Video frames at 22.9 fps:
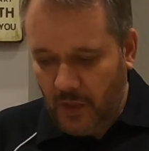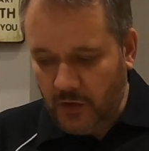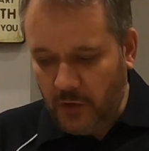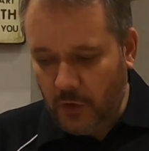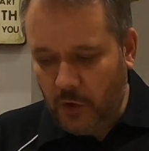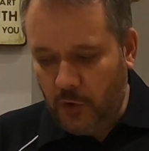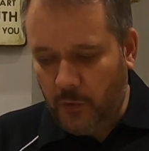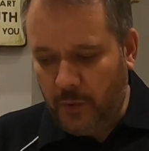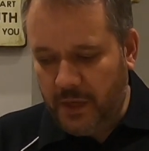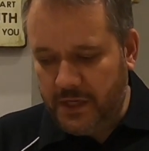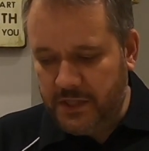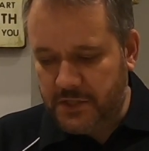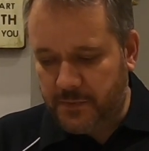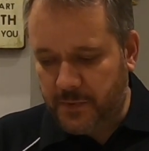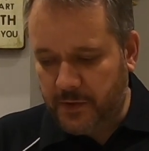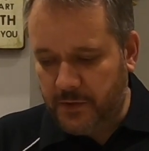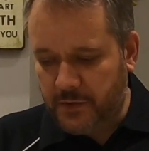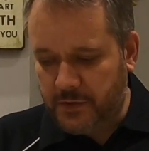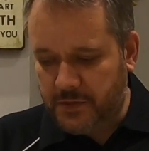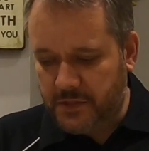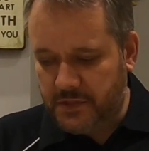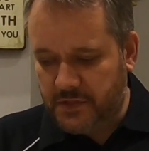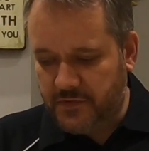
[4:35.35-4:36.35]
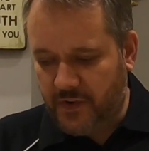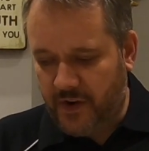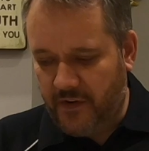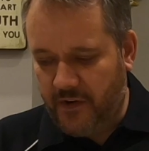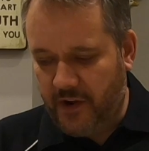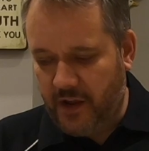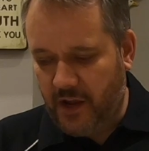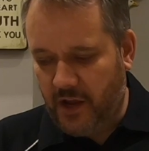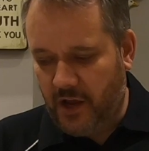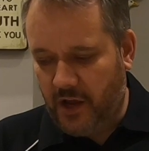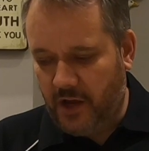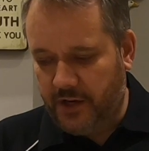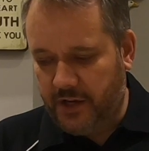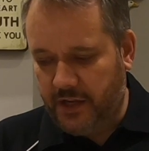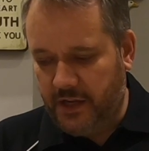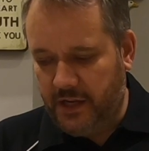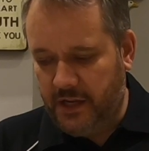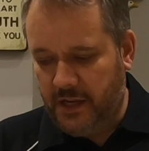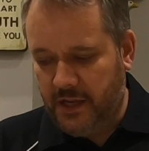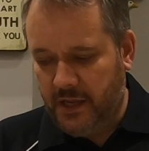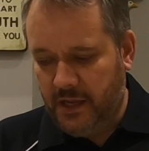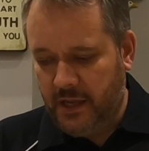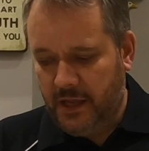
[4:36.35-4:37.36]
Norway Spruce is very
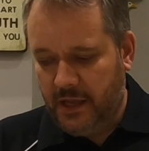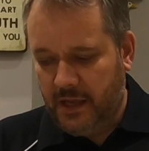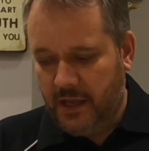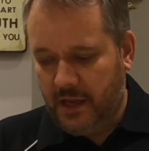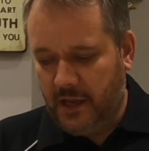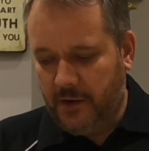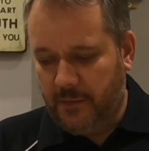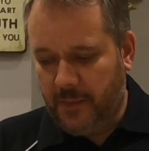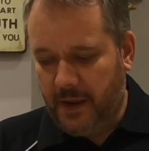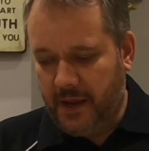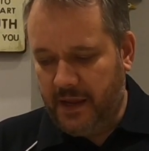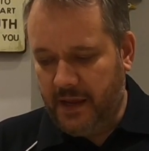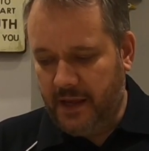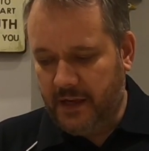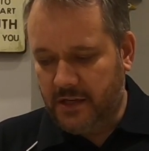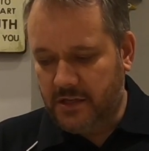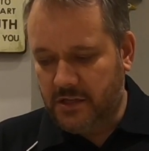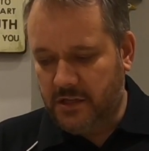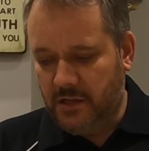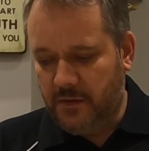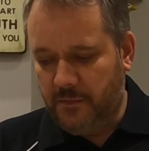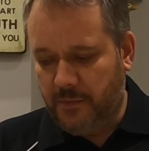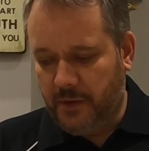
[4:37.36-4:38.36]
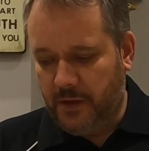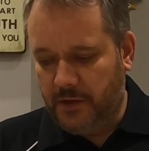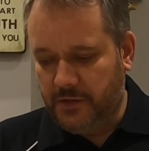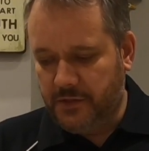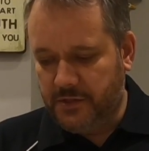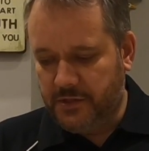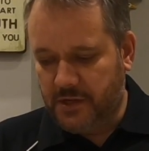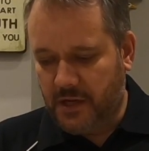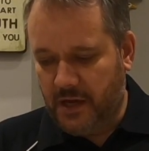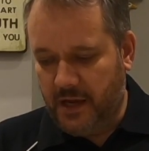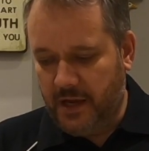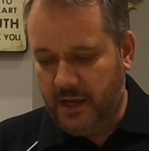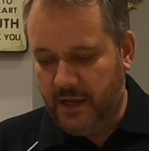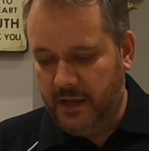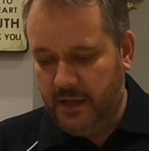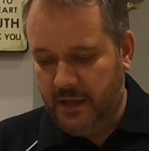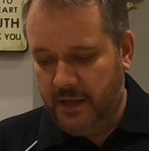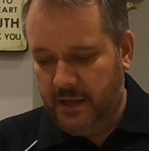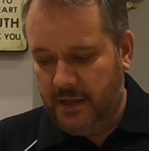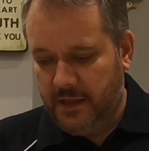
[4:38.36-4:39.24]
hardy and make excellent bonsai.